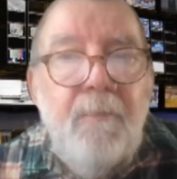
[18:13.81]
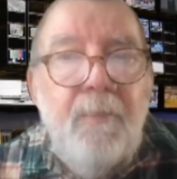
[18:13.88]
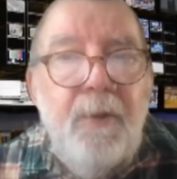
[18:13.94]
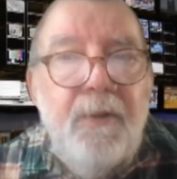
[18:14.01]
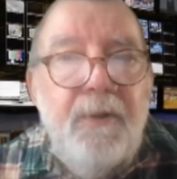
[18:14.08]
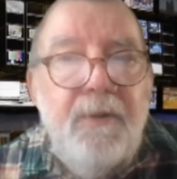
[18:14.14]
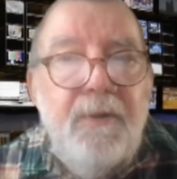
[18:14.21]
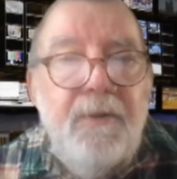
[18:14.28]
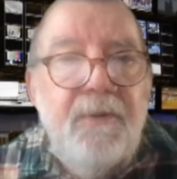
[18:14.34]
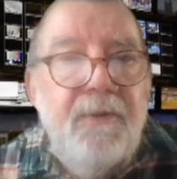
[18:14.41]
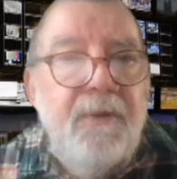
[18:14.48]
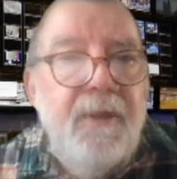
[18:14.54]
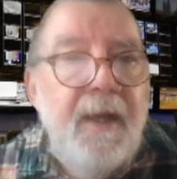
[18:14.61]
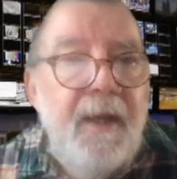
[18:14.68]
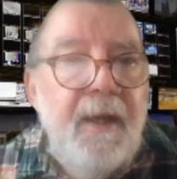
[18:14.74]

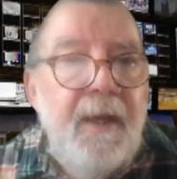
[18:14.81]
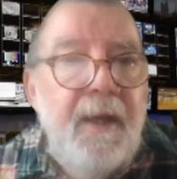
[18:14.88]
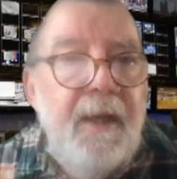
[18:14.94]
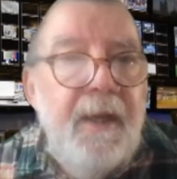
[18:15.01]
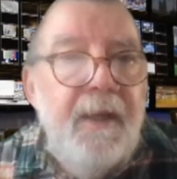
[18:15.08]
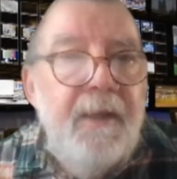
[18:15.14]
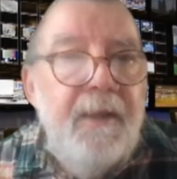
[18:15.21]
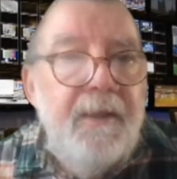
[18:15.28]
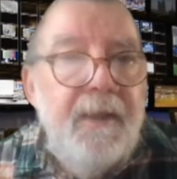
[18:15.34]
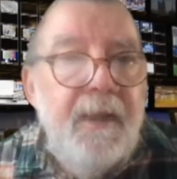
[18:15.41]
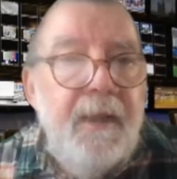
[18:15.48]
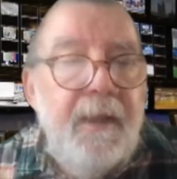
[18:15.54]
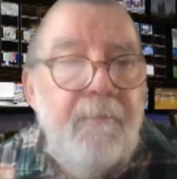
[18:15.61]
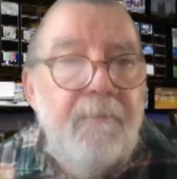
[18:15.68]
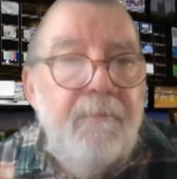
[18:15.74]
purchases at a
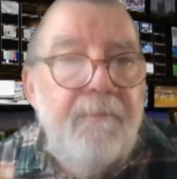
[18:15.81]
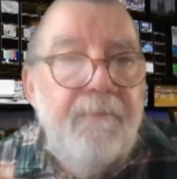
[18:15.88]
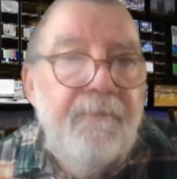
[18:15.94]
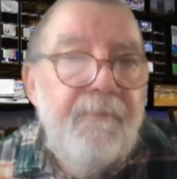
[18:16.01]
time.